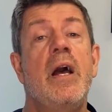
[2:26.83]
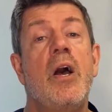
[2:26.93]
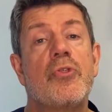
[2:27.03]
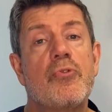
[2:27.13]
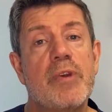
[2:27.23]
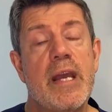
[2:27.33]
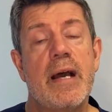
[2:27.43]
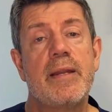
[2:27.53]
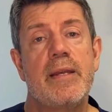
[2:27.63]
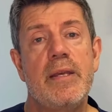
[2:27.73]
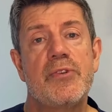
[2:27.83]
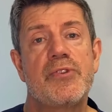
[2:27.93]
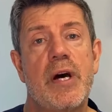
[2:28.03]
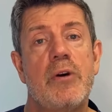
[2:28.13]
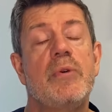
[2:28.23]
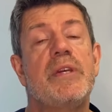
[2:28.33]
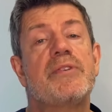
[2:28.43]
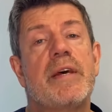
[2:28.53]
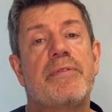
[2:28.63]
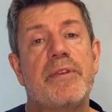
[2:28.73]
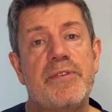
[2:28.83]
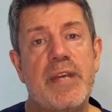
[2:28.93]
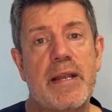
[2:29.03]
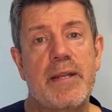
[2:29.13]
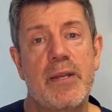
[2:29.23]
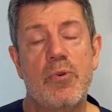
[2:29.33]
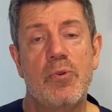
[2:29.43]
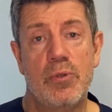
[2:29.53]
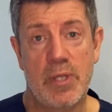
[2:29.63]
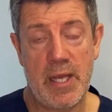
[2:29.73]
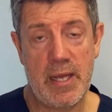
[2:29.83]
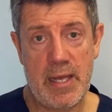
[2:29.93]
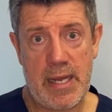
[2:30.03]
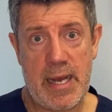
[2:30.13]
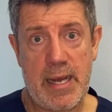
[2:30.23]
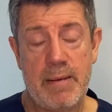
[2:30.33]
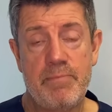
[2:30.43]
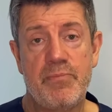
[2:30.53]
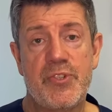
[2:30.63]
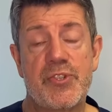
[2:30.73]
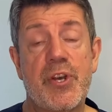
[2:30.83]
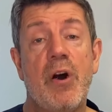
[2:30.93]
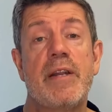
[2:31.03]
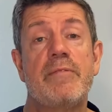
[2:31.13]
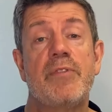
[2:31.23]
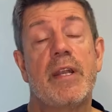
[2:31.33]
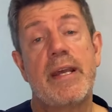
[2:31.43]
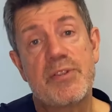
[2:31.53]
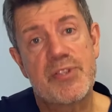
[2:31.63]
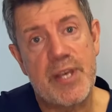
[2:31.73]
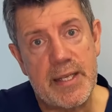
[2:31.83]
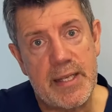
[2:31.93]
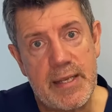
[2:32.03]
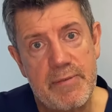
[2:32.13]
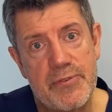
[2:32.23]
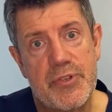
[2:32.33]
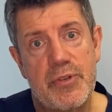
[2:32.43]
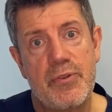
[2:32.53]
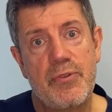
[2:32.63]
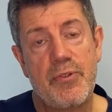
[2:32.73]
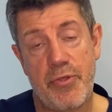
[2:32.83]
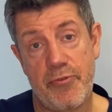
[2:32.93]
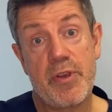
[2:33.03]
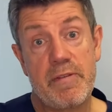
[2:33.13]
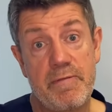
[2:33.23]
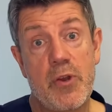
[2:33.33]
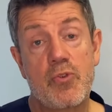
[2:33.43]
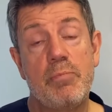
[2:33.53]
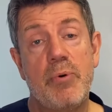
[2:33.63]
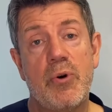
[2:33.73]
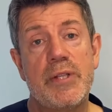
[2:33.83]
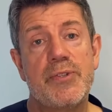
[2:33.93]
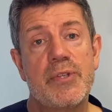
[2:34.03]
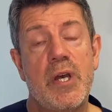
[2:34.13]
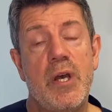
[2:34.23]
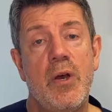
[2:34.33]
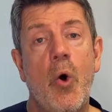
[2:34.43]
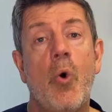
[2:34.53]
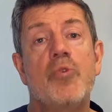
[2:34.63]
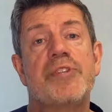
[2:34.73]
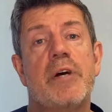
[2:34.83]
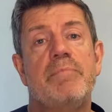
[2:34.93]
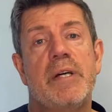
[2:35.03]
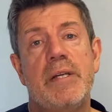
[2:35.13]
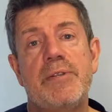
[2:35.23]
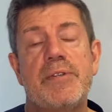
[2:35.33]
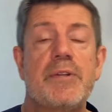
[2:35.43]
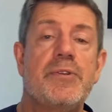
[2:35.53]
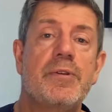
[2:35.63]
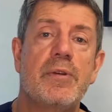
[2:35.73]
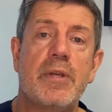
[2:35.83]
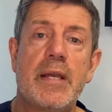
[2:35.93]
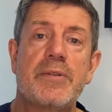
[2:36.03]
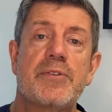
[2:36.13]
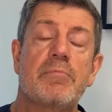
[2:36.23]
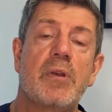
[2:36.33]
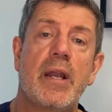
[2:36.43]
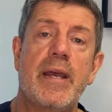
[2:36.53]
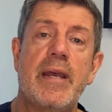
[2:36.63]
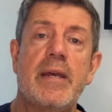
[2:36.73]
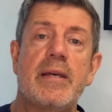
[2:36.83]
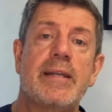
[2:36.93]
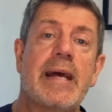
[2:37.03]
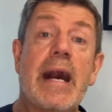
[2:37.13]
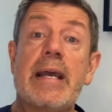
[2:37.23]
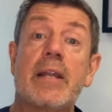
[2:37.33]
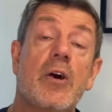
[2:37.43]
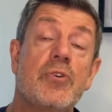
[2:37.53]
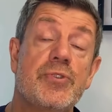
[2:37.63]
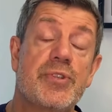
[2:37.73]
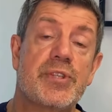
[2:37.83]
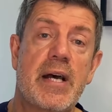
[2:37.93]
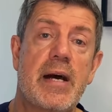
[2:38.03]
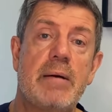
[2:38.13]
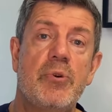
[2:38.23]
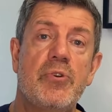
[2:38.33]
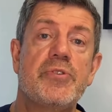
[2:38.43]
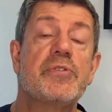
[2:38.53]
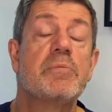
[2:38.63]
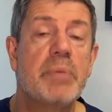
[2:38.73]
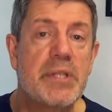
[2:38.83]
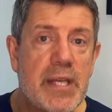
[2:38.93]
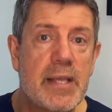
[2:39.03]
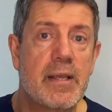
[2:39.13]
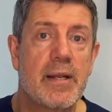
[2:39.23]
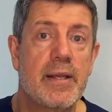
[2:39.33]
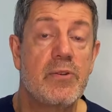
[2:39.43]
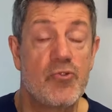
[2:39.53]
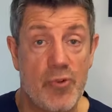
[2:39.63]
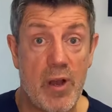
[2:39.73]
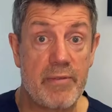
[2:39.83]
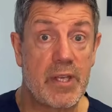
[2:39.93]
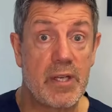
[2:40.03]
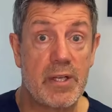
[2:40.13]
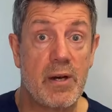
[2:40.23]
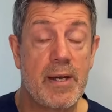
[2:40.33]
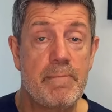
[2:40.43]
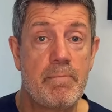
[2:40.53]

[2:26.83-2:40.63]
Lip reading: The reality is, though, is that the technical design of the lens that gives the three focal points also means that you can get some glare and halos and starbursts, particularly driving at night.